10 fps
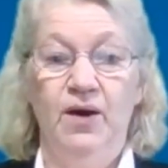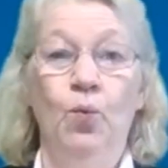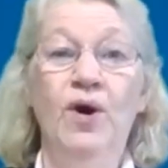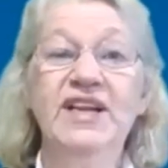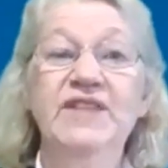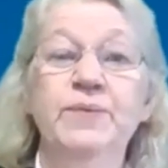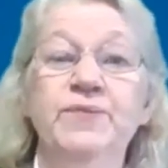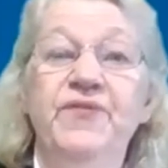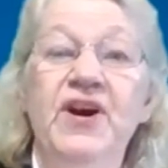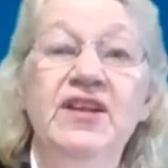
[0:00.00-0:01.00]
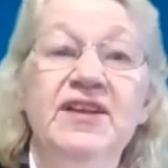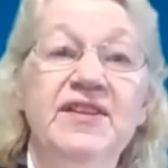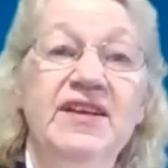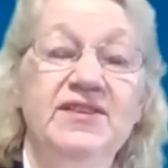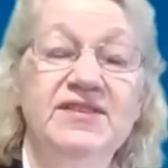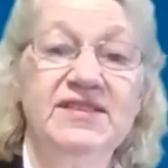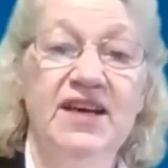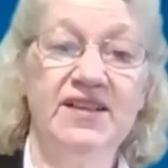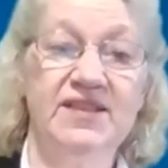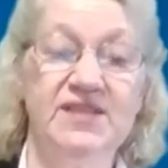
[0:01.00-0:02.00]
one of them fell on the other
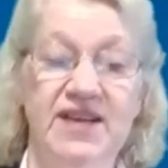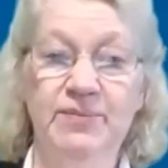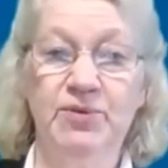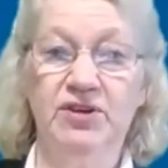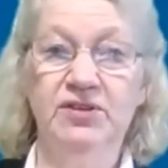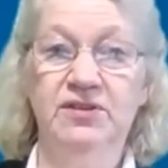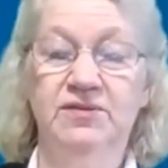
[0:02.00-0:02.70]
side of the table.